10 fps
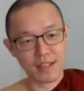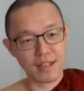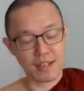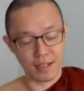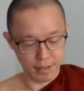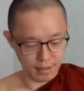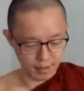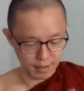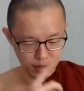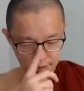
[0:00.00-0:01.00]

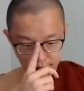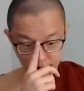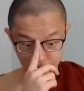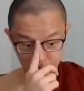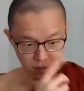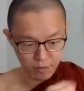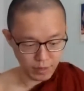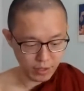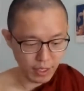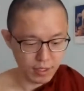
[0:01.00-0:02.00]

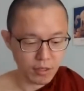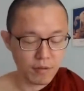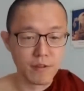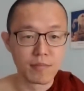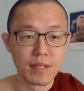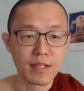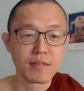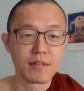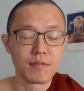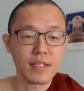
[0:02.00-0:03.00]
when you are not familiar
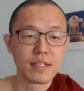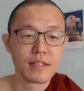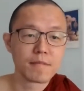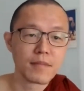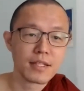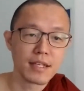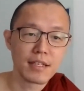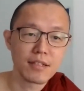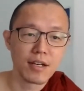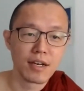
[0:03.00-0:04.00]
with it,
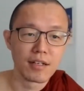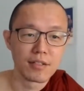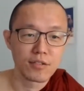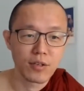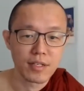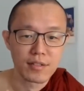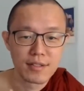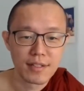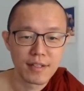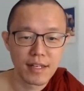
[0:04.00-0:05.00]
then you are stressed.